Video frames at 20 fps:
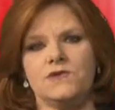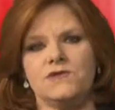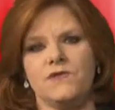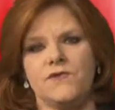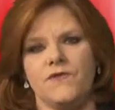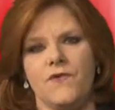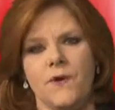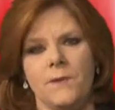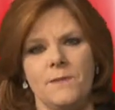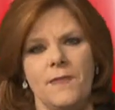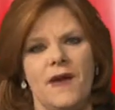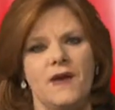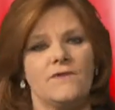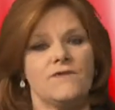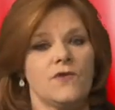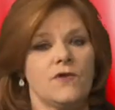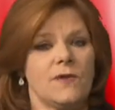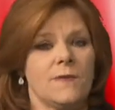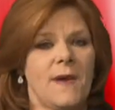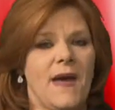was the
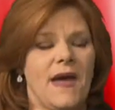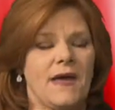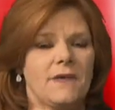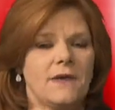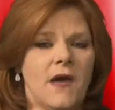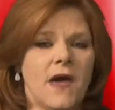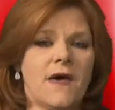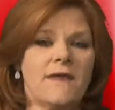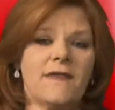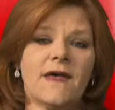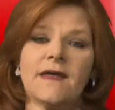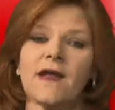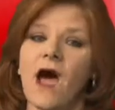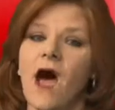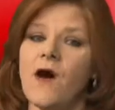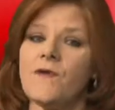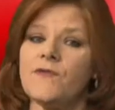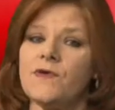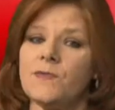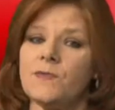frontman for the band that
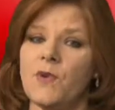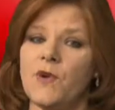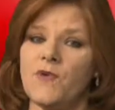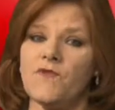often